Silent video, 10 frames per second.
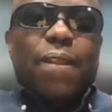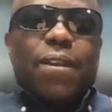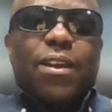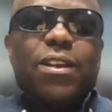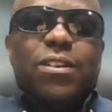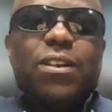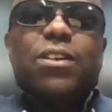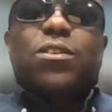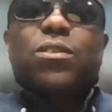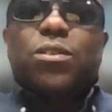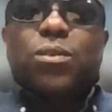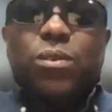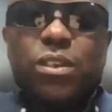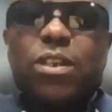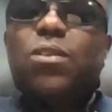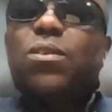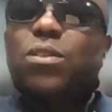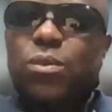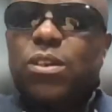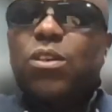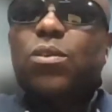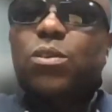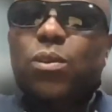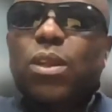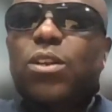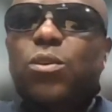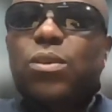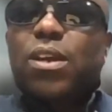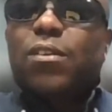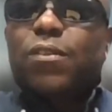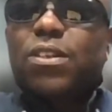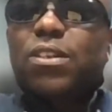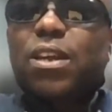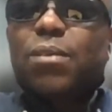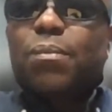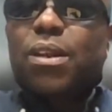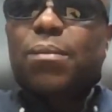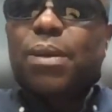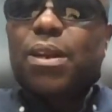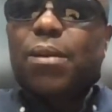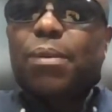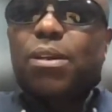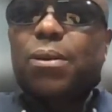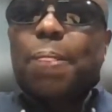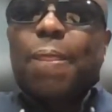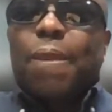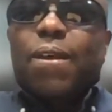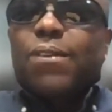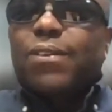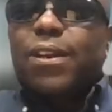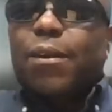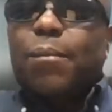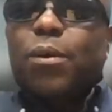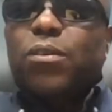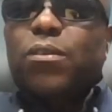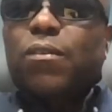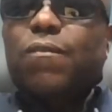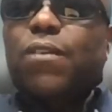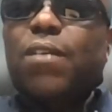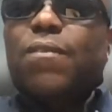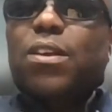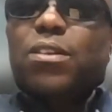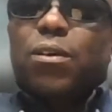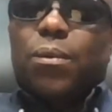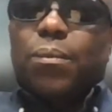iterations, continuous, so that user interfaces get better and better. So like about 5 years ago,